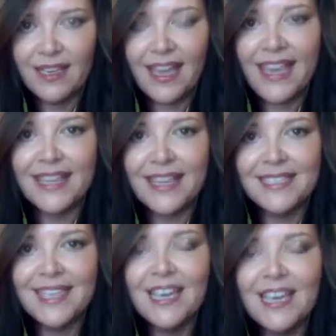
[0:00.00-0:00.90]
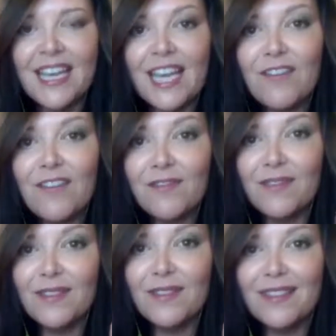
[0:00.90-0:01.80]
And if
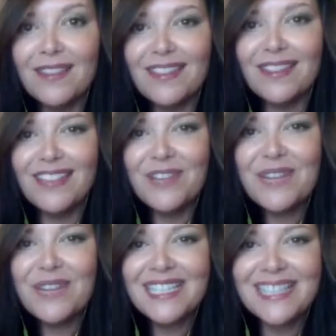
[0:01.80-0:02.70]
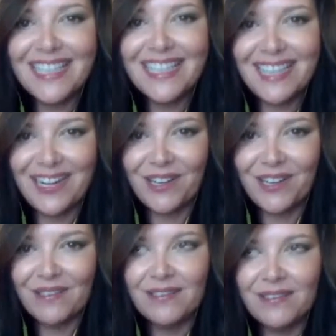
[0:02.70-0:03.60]
you can sit
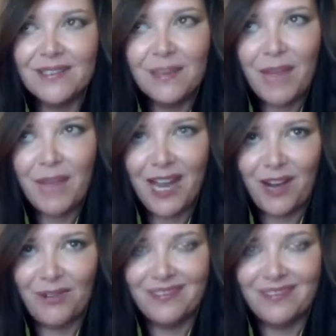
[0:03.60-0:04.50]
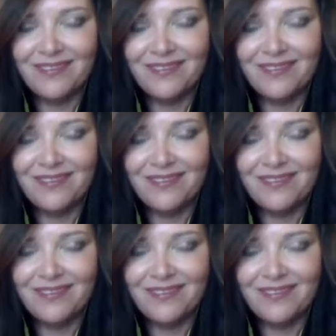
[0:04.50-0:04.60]
there somehow